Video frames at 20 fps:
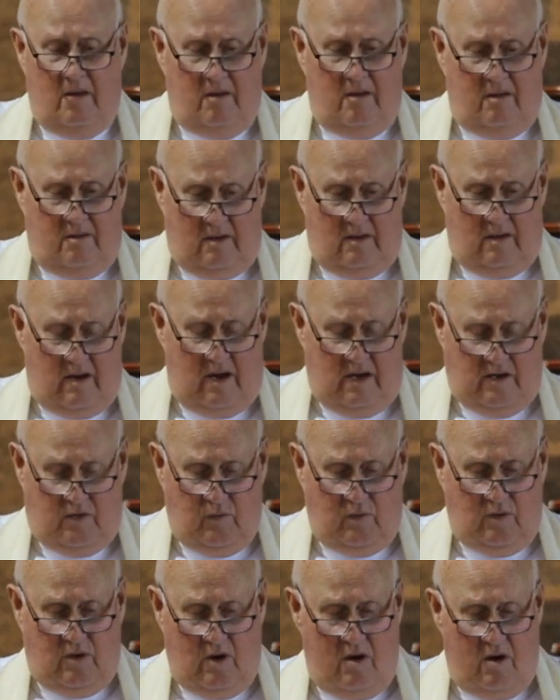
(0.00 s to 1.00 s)
the light
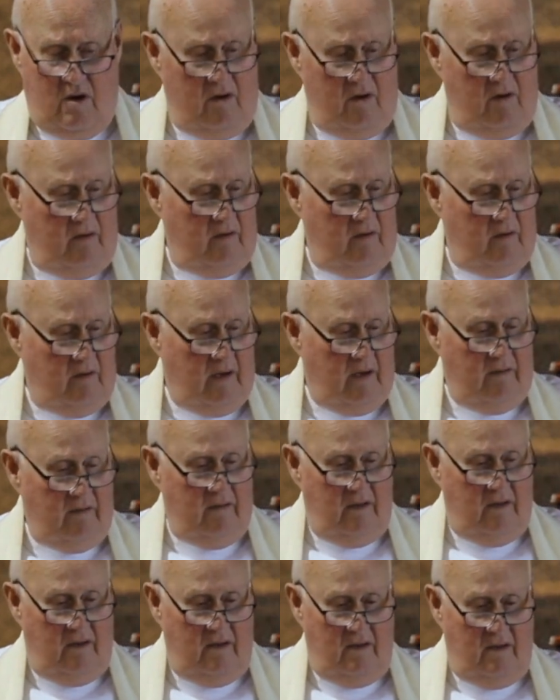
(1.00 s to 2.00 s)
would go and
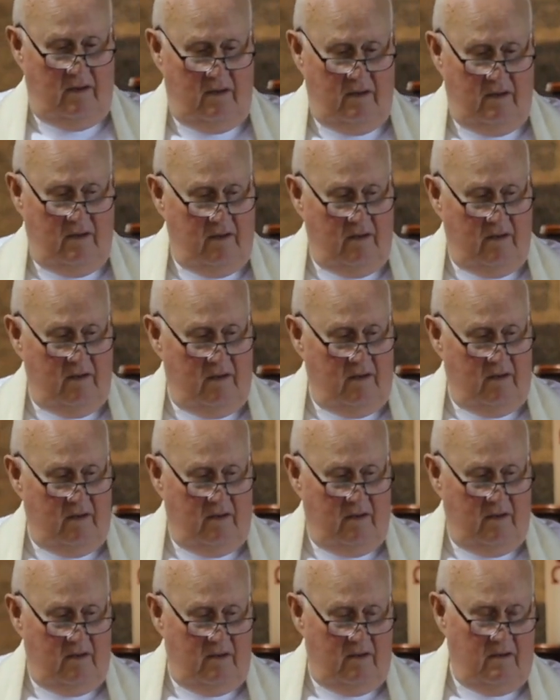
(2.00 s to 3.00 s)
the
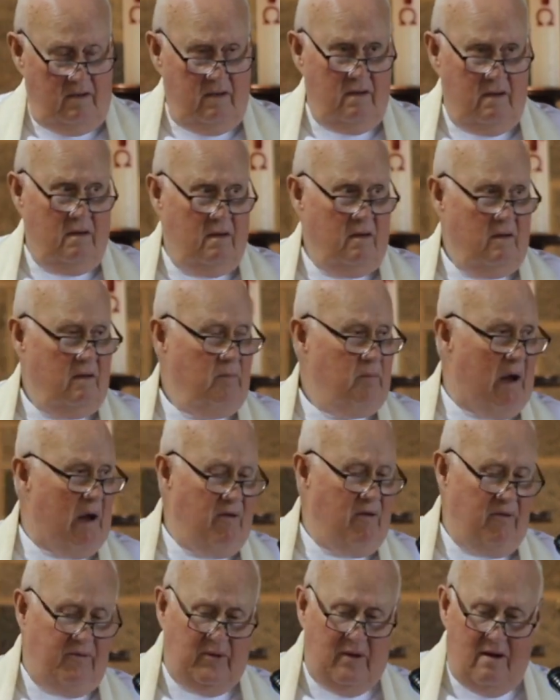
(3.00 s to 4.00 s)

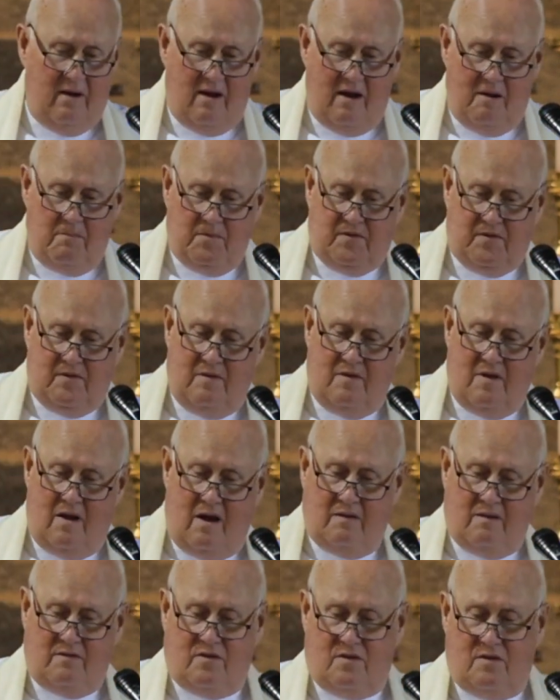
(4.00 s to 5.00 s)
paraffin lamps in the
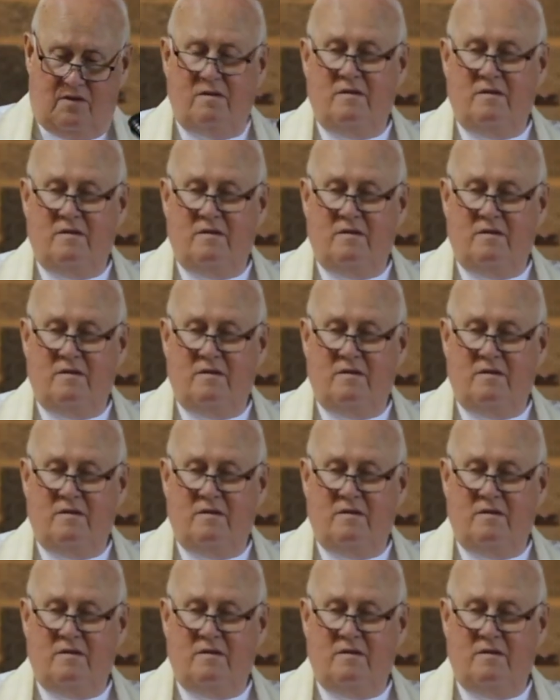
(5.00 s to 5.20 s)
huts